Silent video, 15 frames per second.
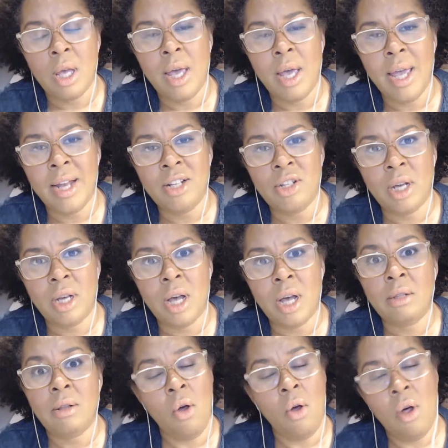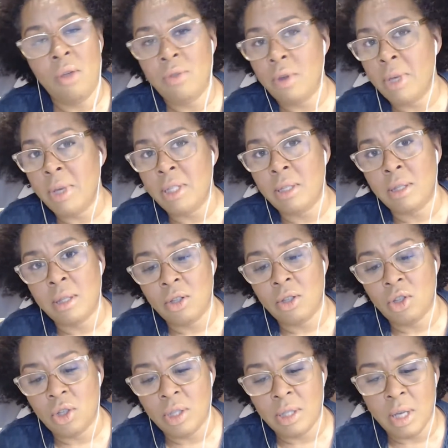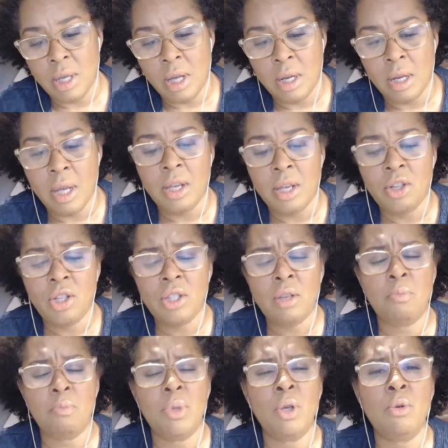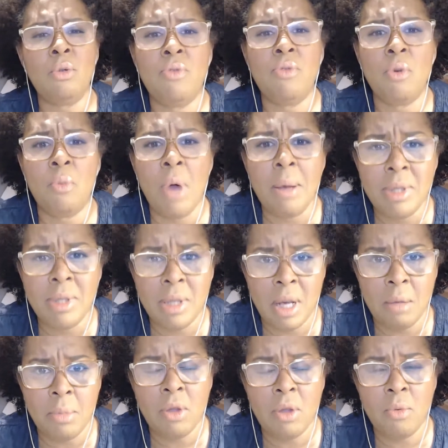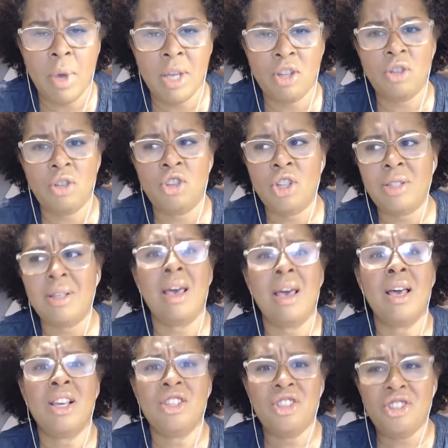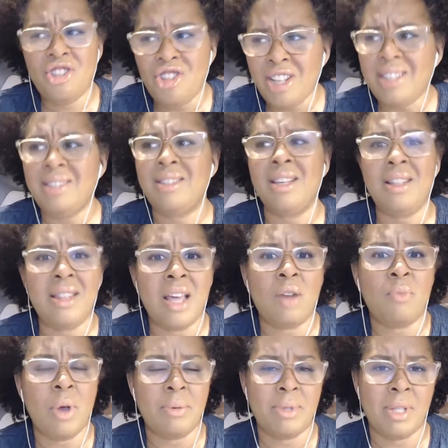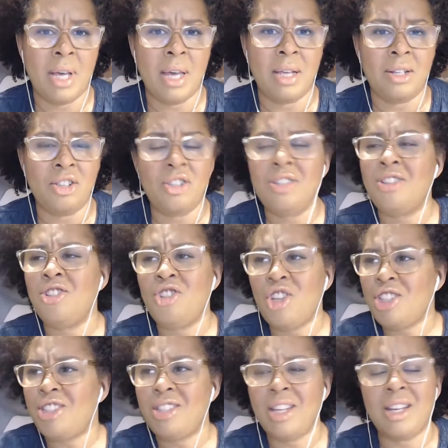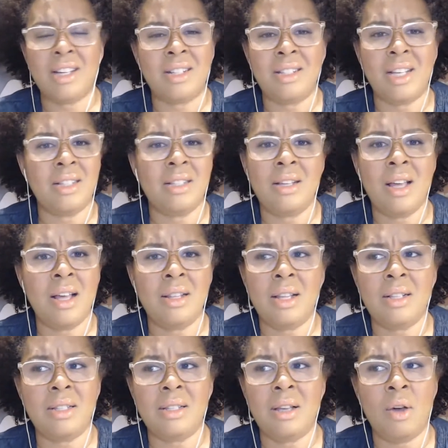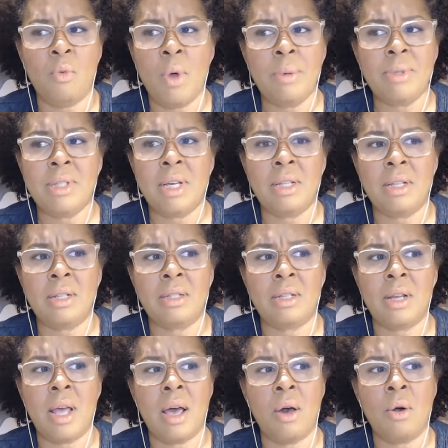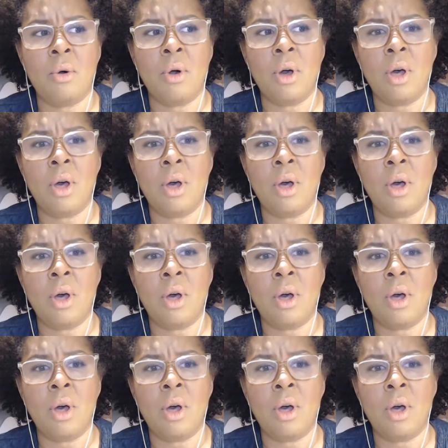and check out all the amazing things she's done. And she has a beautiful website, by the way. She just did that website. She just did it, because that's a website that's now,